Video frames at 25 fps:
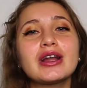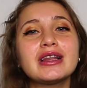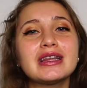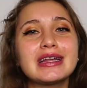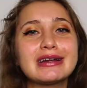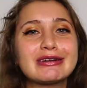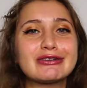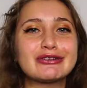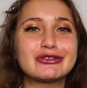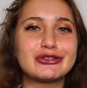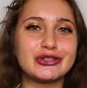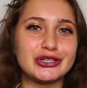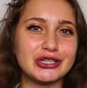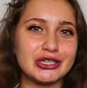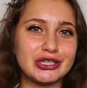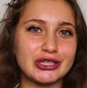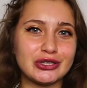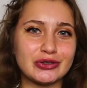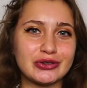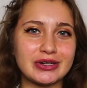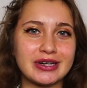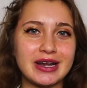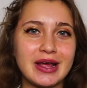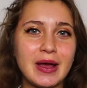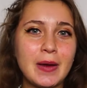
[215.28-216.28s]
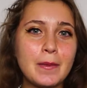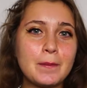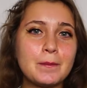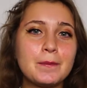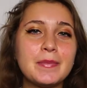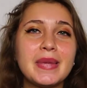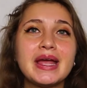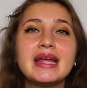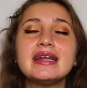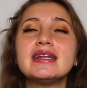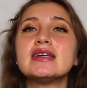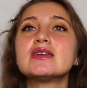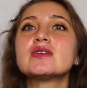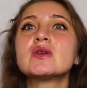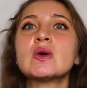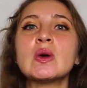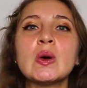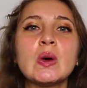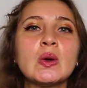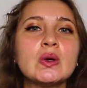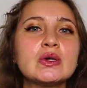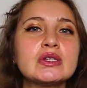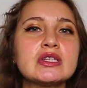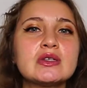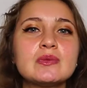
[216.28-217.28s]
little children made this
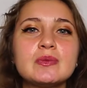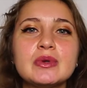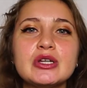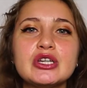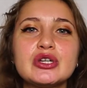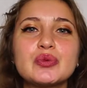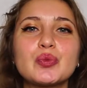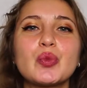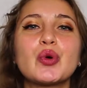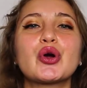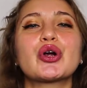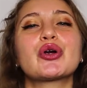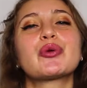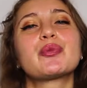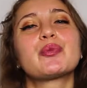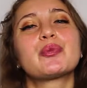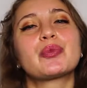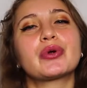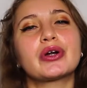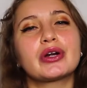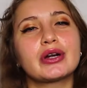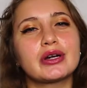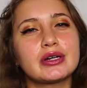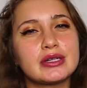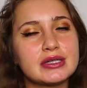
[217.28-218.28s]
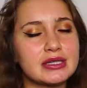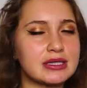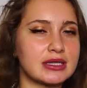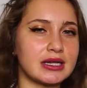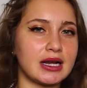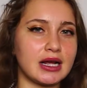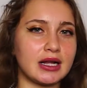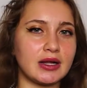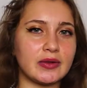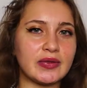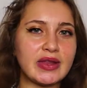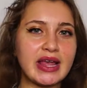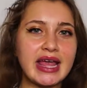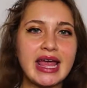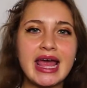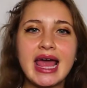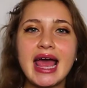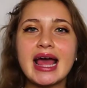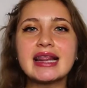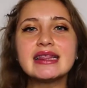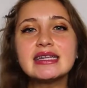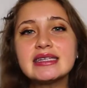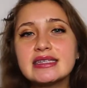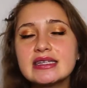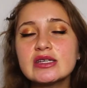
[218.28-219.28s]
whole speech more personal.
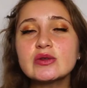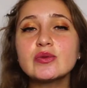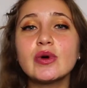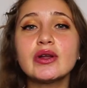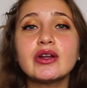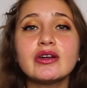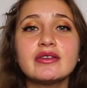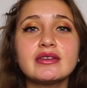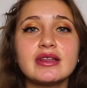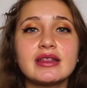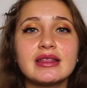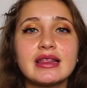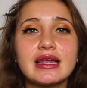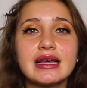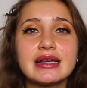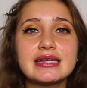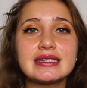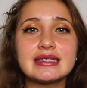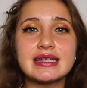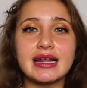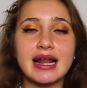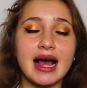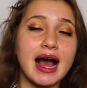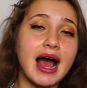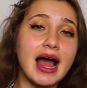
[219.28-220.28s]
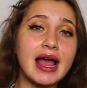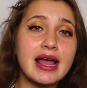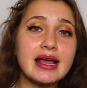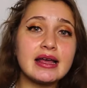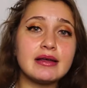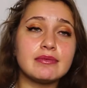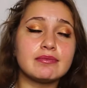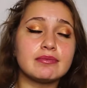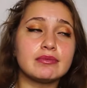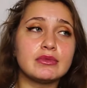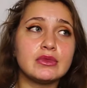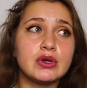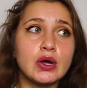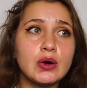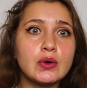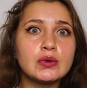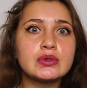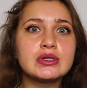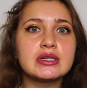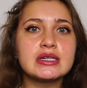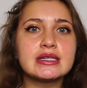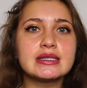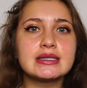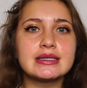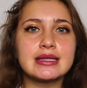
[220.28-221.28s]
And this is one of the things that I
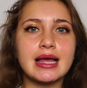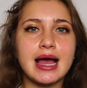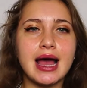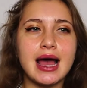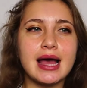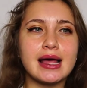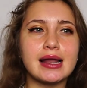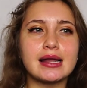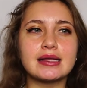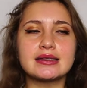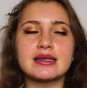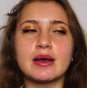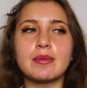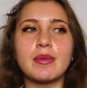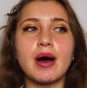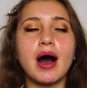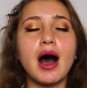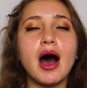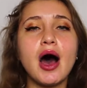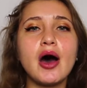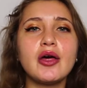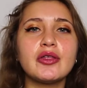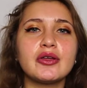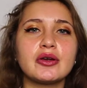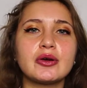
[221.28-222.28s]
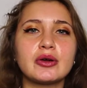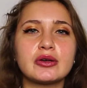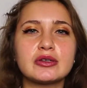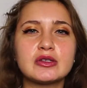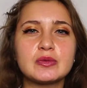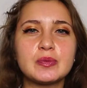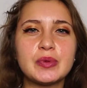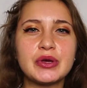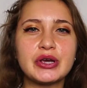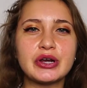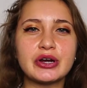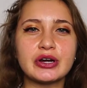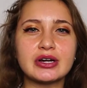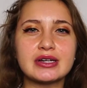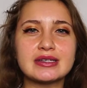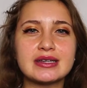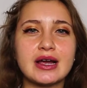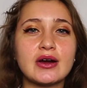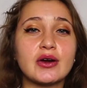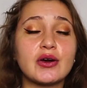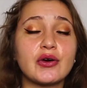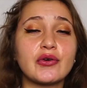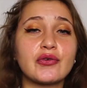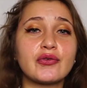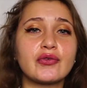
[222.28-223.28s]
noticed that some other speakers
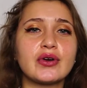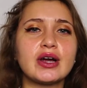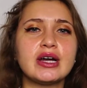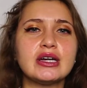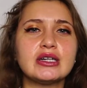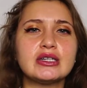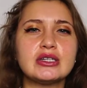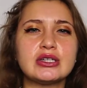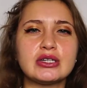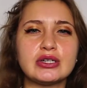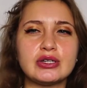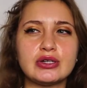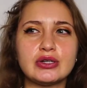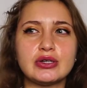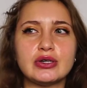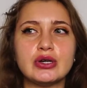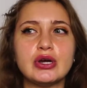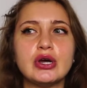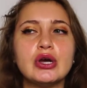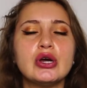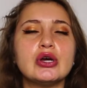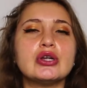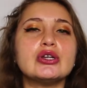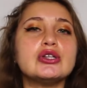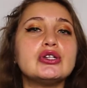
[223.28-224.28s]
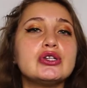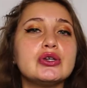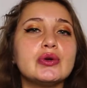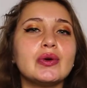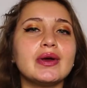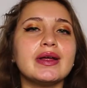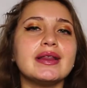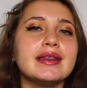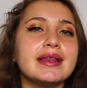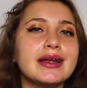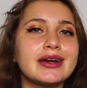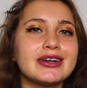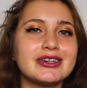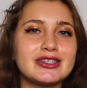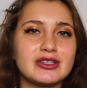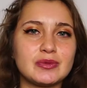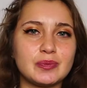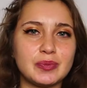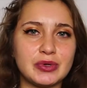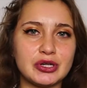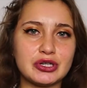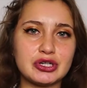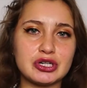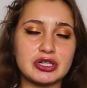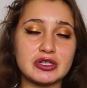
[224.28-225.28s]
are afraid to do in their
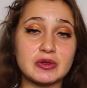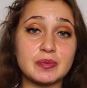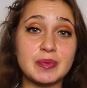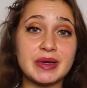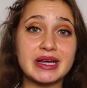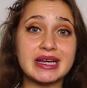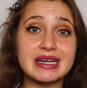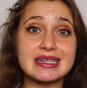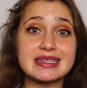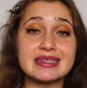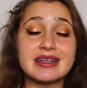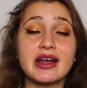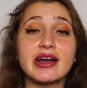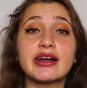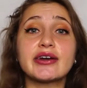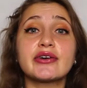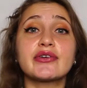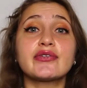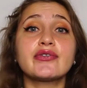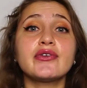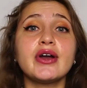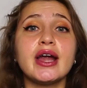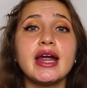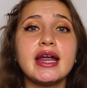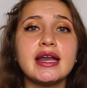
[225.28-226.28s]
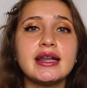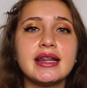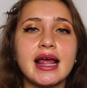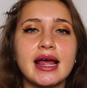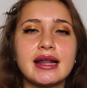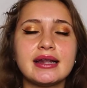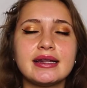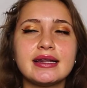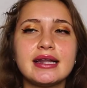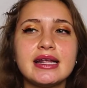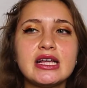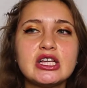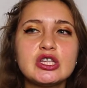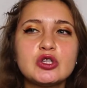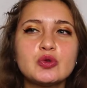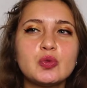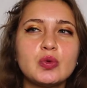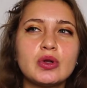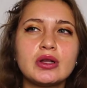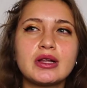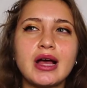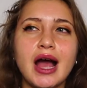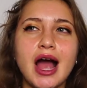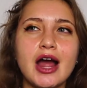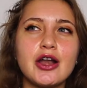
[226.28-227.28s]
speeches, because they're afraid that this
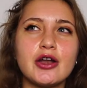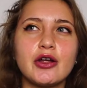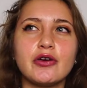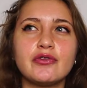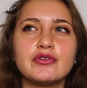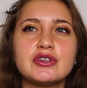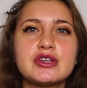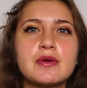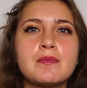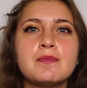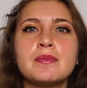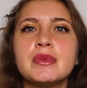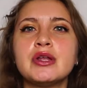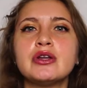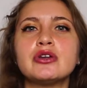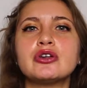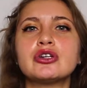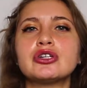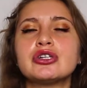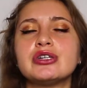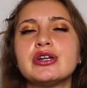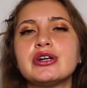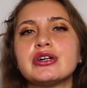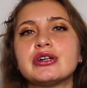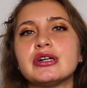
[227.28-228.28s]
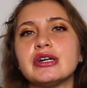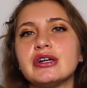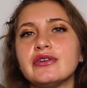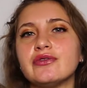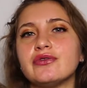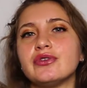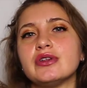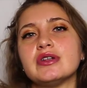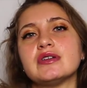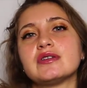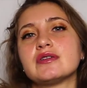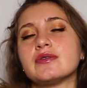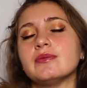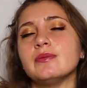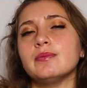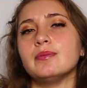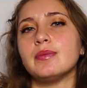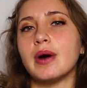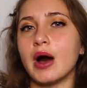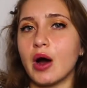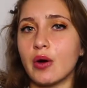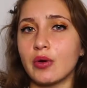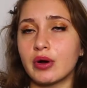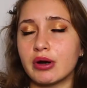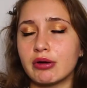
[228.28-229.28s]
will kind of diminish their influence and
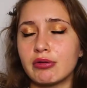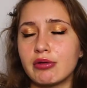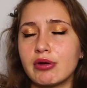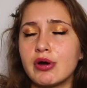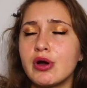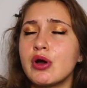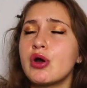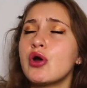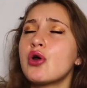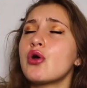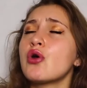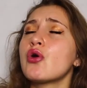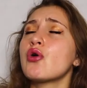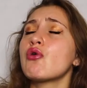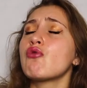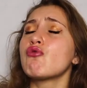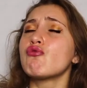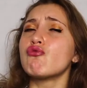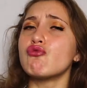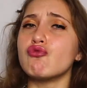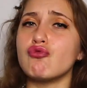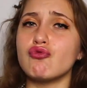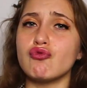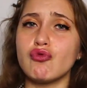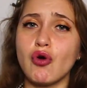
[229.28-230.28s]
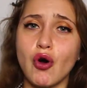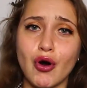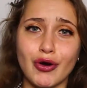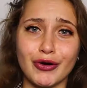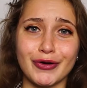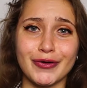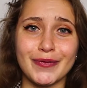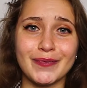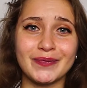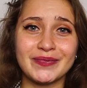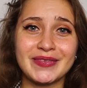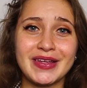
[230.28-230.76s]
power. Wrong.